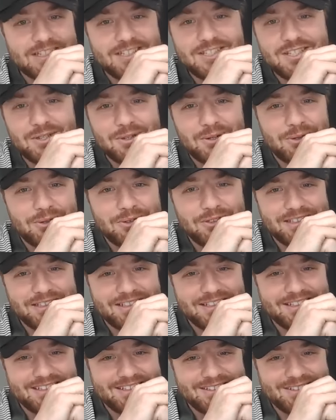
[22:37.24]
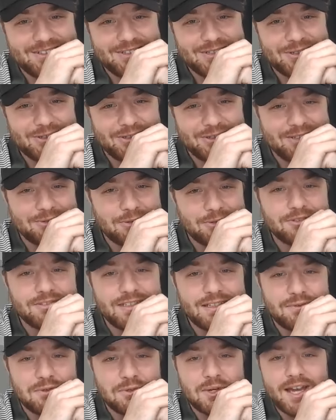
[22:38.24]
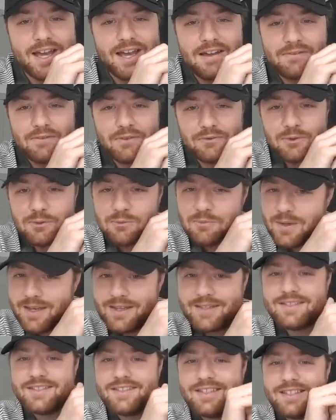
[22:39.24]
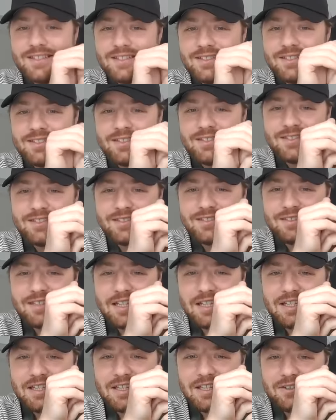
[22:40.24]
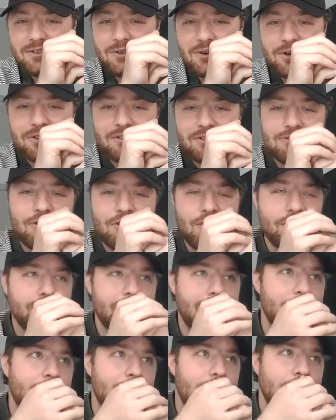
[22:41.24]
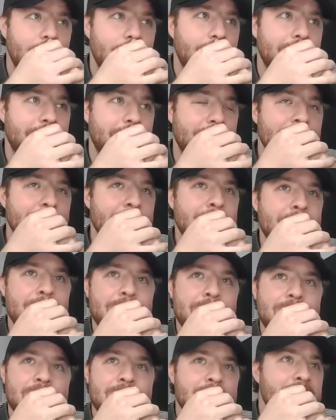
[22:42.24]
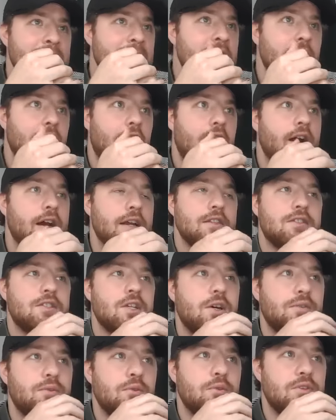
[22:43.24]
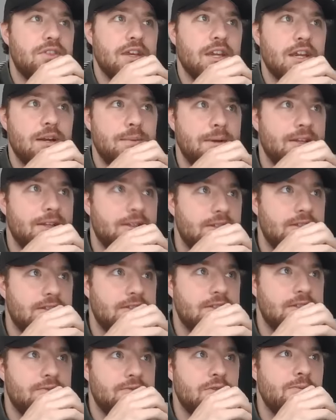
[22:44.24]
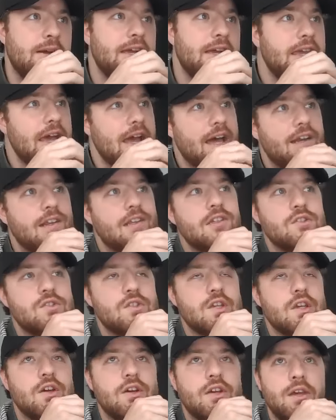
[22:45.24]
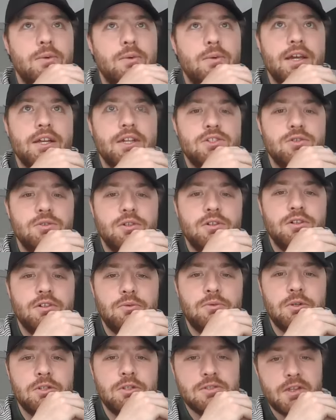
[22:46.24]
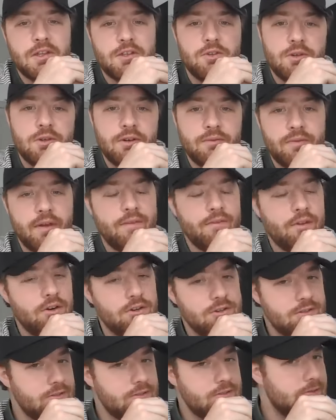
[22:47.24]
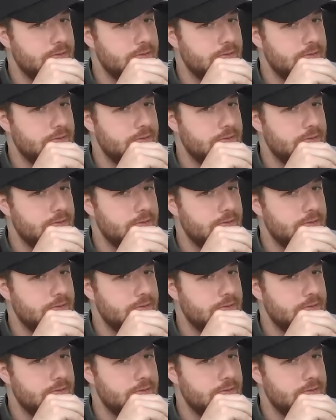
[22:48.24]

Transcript: That's the only relief you have if you miss is hitting it along that walkway. All right, so if we're thinking about this, you're my caddy, and you say, okay, we got 200. What do you say, 205 yards?